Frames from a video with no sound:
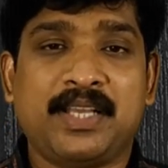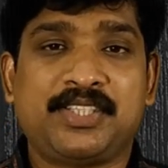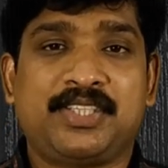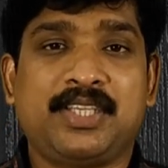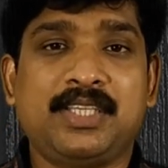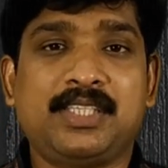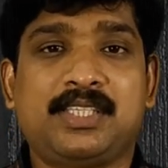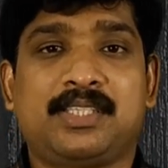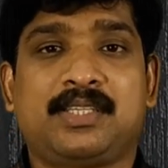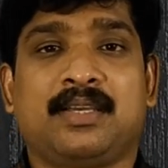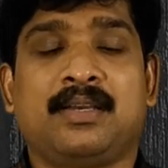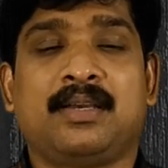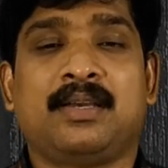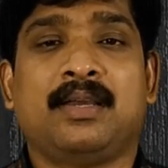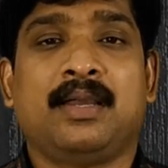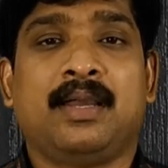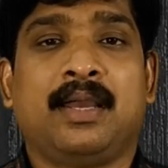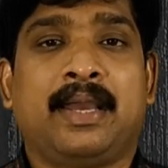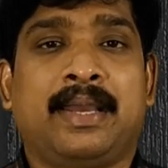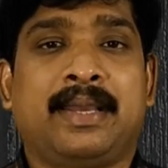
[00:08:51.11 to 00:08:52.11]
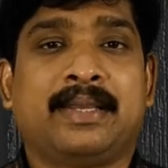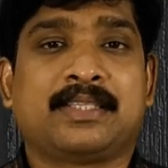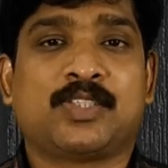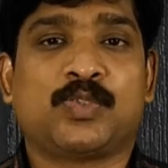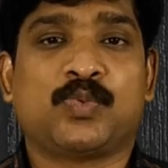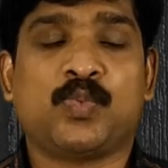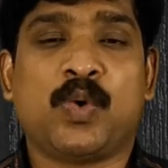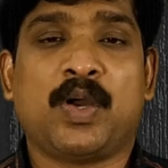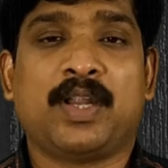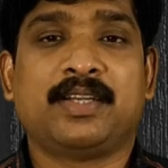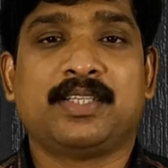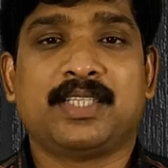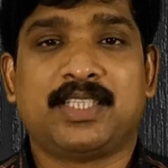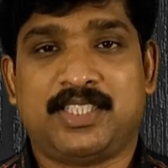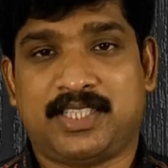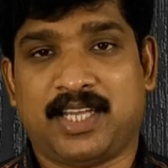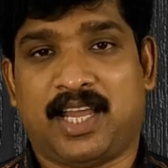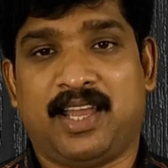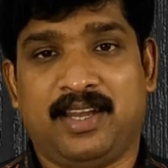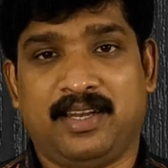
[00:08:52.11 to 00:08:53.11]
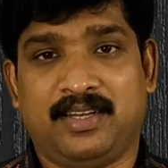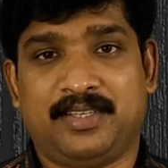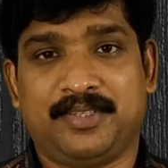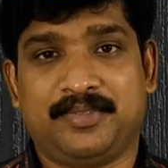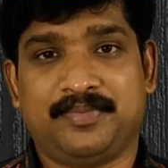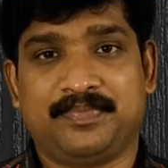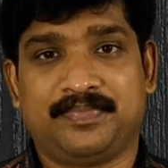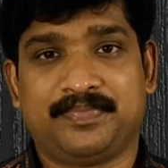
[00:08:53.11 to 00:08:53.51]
sister has 1 child.